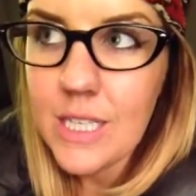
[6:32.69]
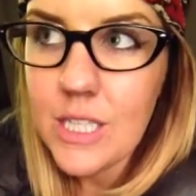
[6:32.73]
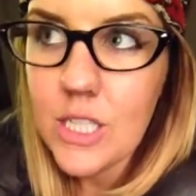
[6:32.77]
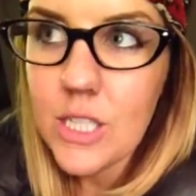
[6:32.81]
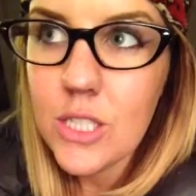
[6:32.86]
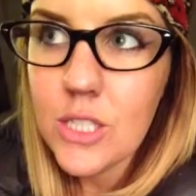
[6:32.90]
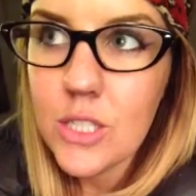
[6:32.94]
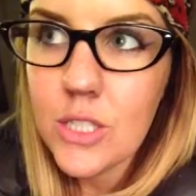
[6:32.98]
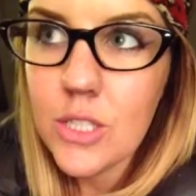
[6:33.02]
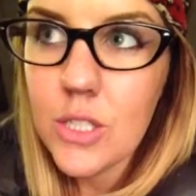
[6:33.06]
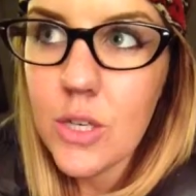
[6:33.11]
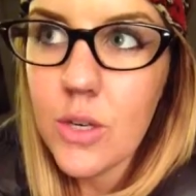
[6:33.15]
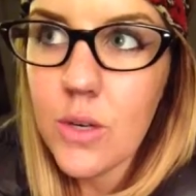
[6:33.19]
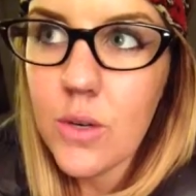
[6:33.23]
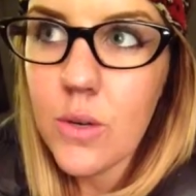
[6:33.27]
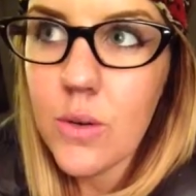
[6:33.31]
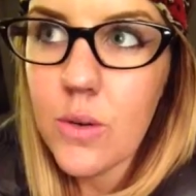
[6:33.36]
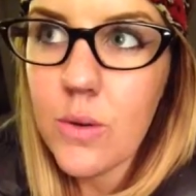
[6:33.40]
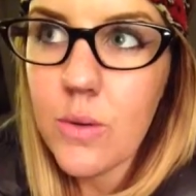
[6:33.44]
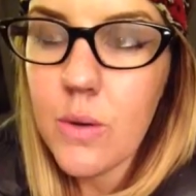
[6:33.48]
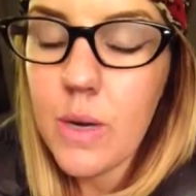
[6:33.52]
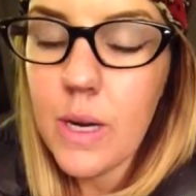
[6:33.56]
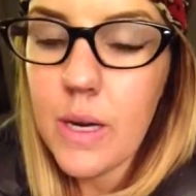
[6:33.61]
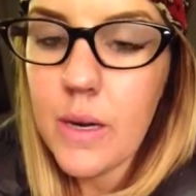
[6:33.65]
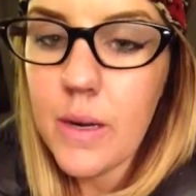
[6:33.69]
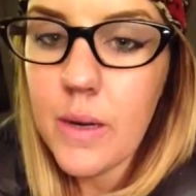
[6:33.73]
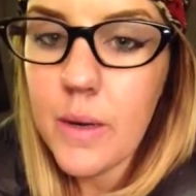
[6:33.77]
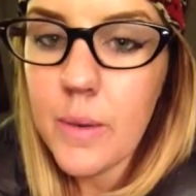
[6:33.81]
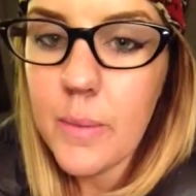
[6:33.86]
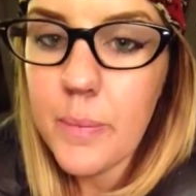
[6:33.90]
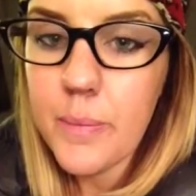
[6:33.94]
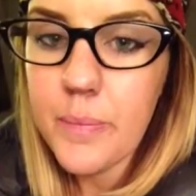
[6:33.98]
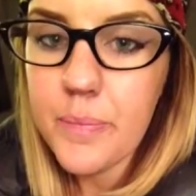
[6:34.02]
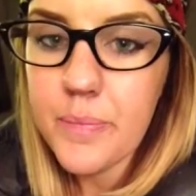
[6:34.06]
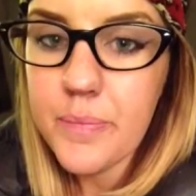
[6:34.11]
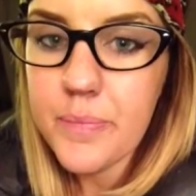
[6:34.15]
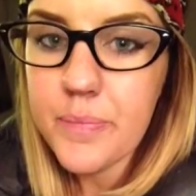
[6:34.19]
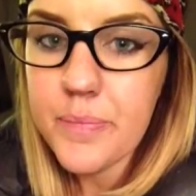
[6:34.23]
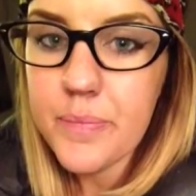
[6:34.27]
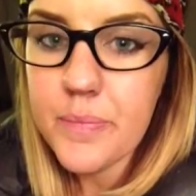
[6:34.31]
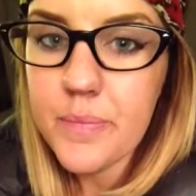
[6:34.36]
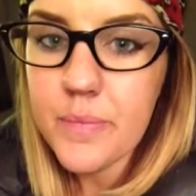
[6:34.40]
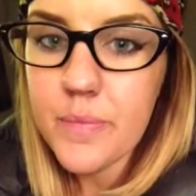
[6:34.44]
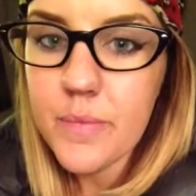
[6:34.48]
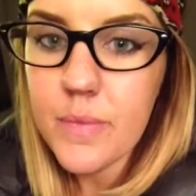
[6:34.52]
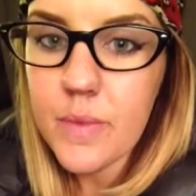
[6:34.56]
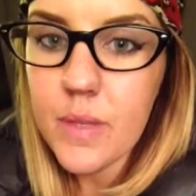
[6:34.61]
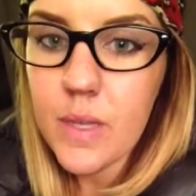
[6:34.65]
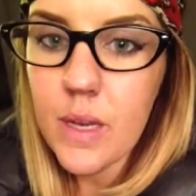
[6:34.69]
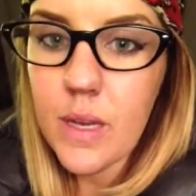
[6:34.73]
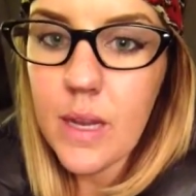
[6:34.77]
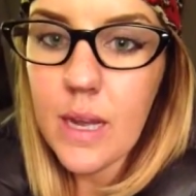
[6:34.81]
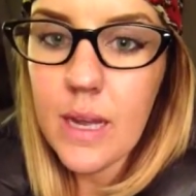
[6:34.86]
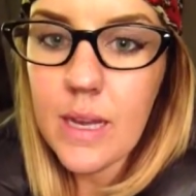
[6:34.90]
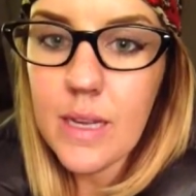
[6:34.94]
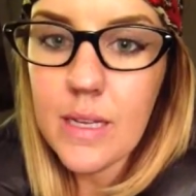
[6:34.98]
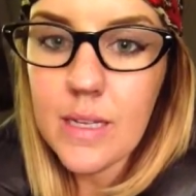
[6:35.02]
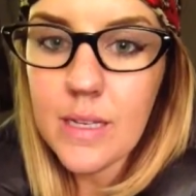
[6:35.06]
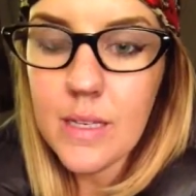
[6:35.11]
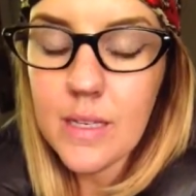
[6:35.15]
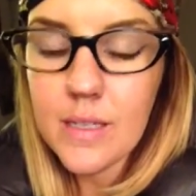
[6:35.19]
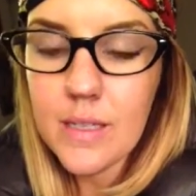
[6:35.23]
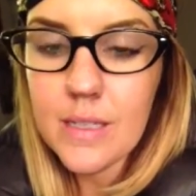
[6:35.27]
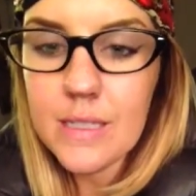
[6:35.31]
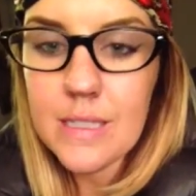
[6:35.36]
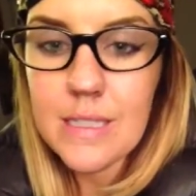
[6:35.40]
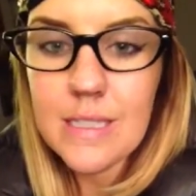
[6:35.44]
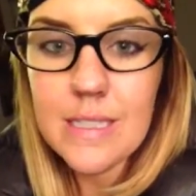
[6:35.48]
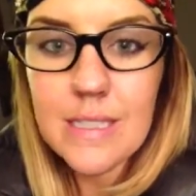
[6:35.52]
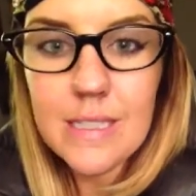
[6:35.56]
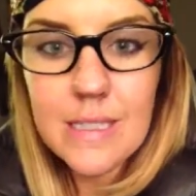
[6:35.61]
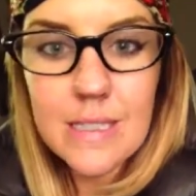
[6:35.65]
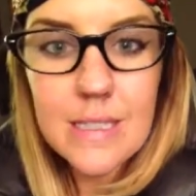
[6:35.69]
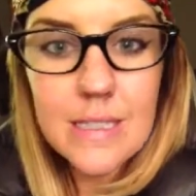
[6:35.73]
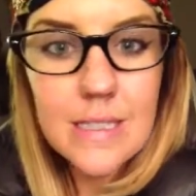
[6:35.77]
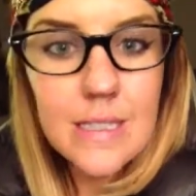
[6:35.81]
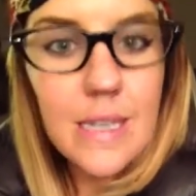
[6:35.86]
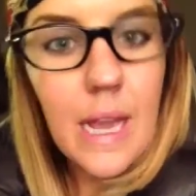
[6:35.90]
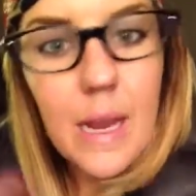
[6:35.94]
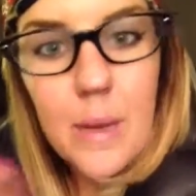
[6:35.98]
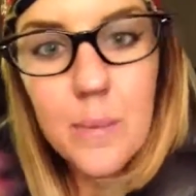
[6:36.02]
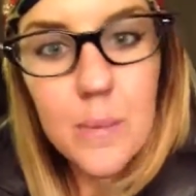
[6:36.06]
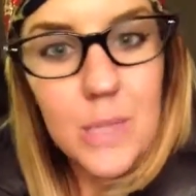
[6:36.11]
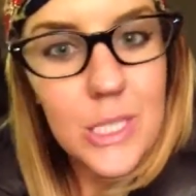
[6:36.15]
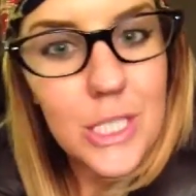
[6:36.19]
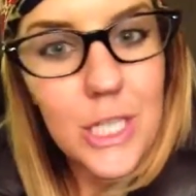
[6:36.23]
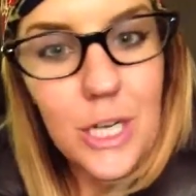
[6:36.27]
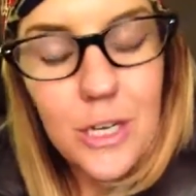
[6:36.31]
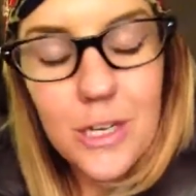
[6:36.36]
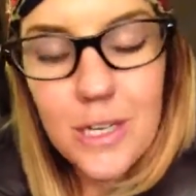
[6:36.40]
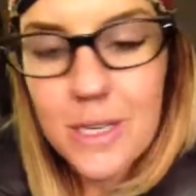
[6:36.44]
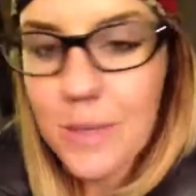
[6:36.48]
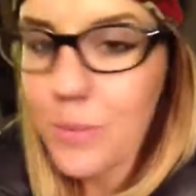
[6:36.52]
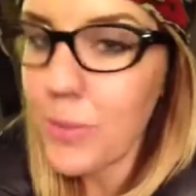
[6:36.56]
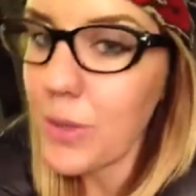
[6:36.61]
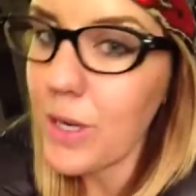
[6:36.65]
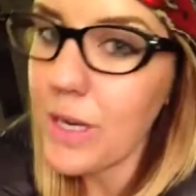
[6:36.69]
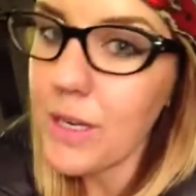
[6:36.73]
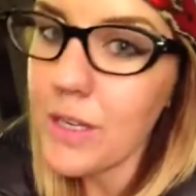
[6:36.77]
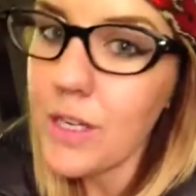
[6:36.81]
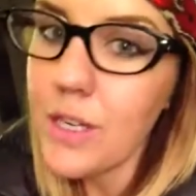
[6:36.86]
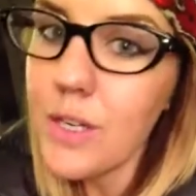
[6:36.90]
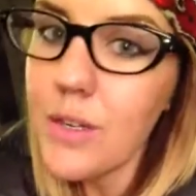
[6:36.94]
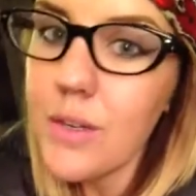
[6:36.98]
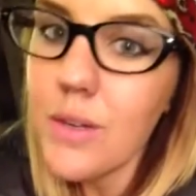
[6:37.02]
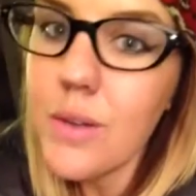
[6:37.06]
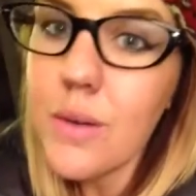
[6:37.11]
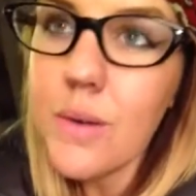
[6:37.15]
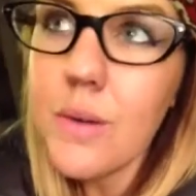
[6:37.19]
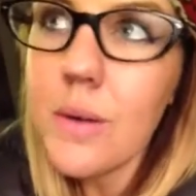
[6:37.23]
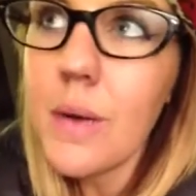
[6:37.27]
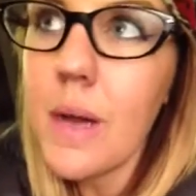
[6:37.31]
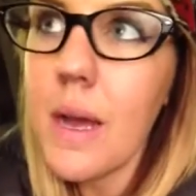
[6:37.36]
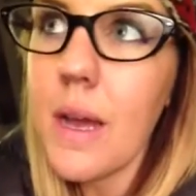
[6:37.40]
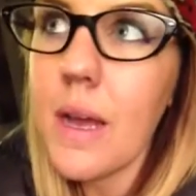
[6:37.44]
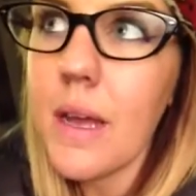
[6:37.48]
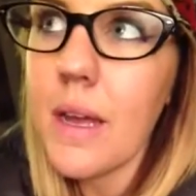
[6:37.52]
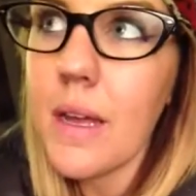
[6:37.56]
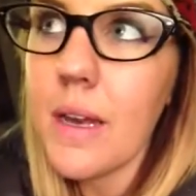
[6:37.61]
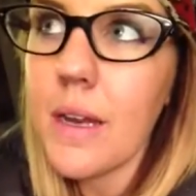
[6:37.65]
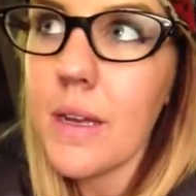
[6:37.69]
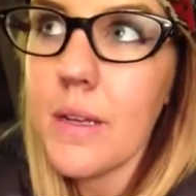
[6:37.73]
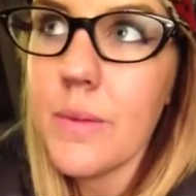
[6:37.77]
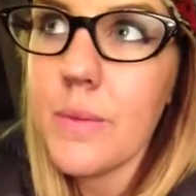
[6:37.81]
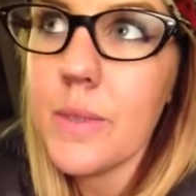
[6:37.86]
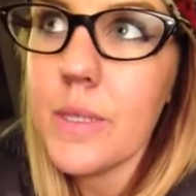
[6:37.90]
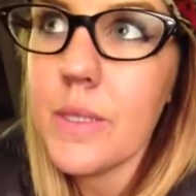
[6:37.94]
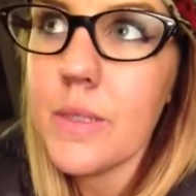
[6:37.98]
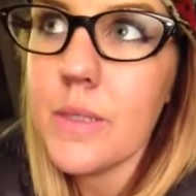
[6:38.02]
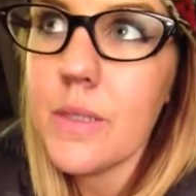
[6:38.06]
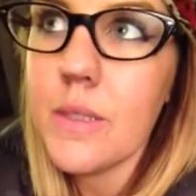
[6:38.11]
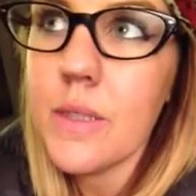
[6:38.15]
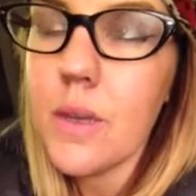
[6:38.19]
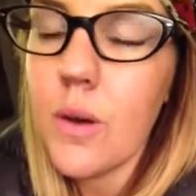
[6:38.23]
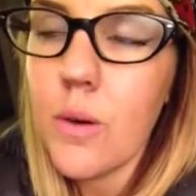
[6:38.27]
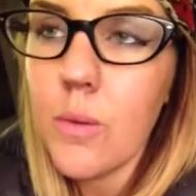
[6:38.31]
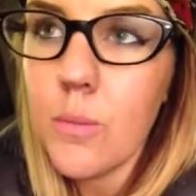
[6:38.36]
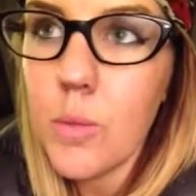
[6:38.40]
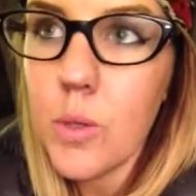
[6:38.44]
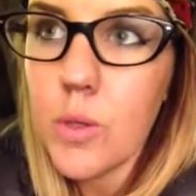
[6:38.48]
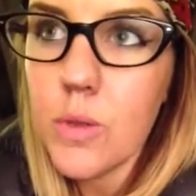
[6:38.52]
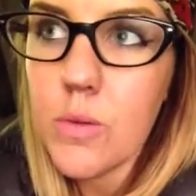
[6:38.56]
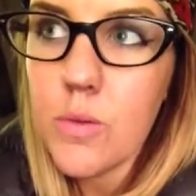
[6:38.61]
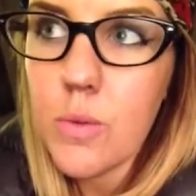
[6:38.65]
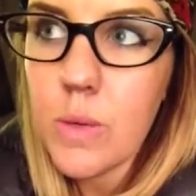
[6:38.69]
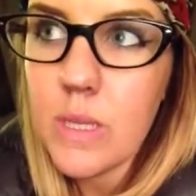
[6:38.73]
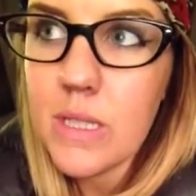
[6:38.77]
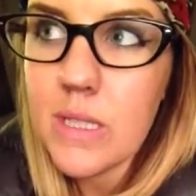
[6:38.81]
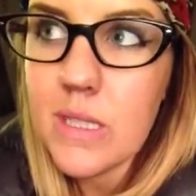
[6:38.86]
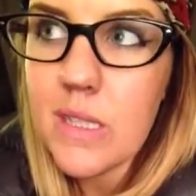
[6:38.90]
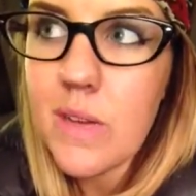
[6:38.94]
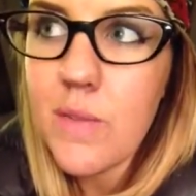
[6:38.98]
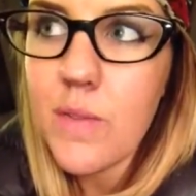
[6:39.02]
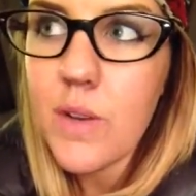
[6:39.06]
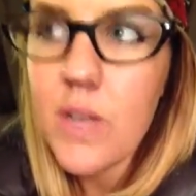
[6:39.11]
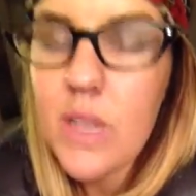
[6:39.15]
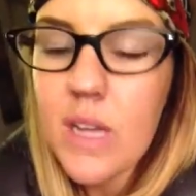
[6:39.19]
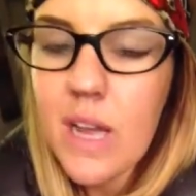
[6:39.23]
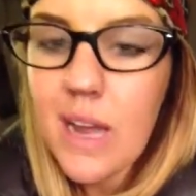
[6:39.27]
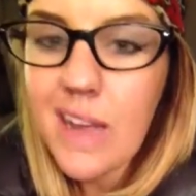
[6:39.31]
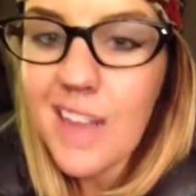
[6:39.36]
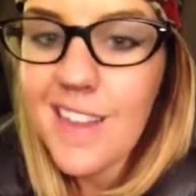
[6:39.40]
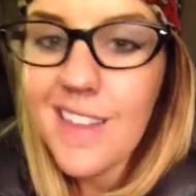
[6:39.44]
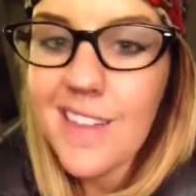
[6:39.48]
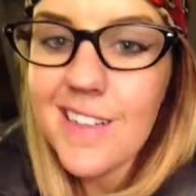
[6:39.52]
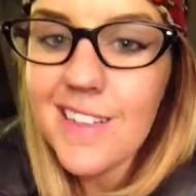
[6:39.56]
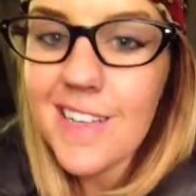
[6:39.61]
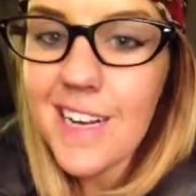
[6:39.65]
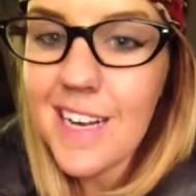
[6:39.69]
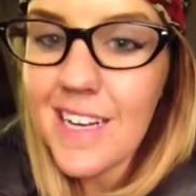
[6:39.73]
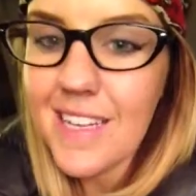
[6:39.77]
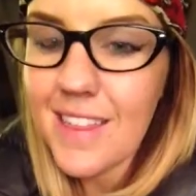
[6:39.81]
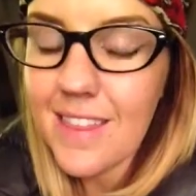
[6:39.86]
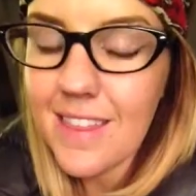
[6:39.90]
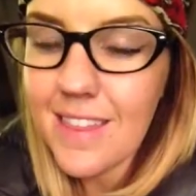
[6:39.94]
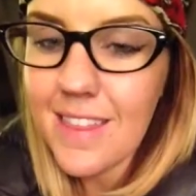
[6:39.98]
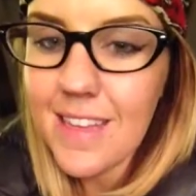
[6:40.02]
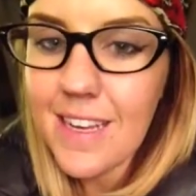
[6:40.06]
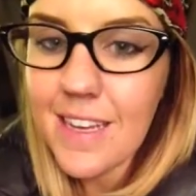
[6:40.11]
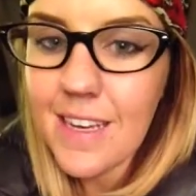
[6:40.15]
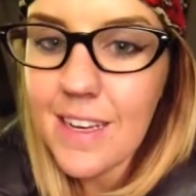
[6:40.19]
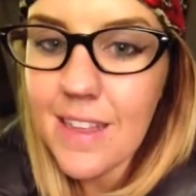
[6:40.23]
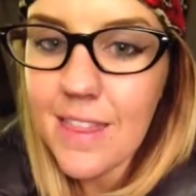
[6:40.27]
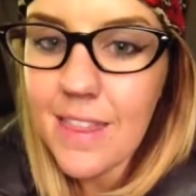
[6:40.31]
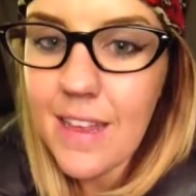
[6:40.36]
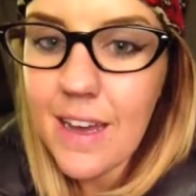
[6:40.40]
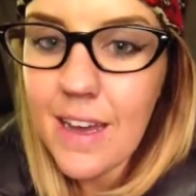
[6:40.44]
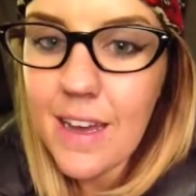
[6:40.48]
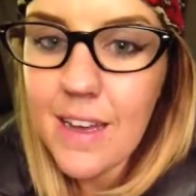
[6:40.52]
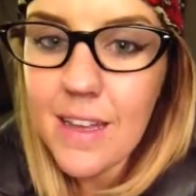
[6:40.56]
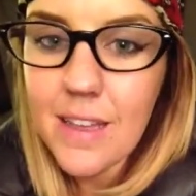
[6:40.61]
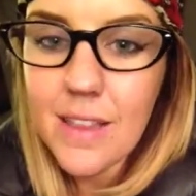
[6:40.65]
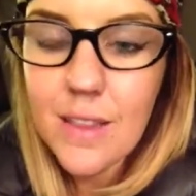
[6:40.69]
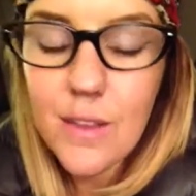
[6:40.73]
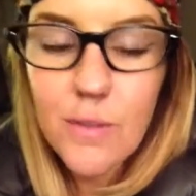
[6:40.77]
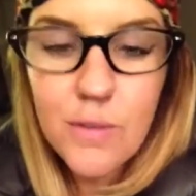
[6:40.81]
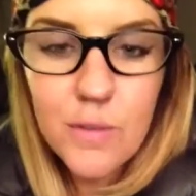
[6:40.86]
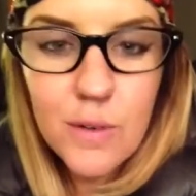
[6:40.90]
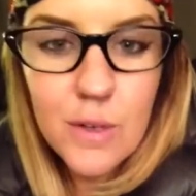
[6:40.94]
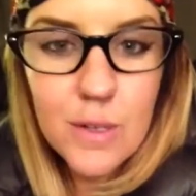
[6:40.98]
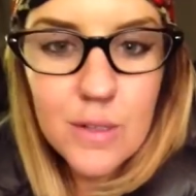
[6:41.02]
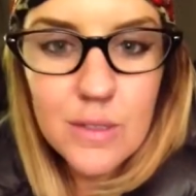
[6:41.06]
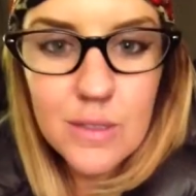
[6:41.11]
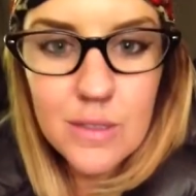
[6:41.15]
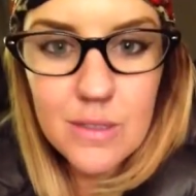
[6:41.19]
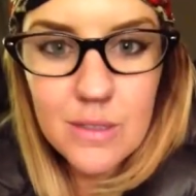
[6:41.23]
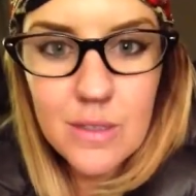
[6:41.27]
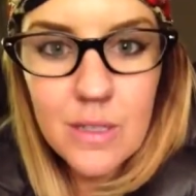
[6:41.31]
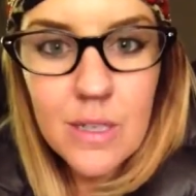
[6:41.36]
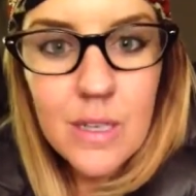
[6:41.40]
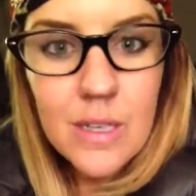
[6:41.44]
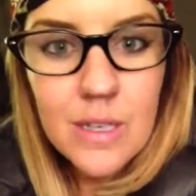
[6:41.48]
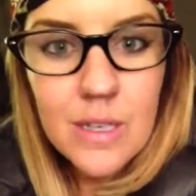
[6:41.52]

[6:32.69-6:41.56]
So, um, and since I'm starting brand new and I was almost 170, I I think that the first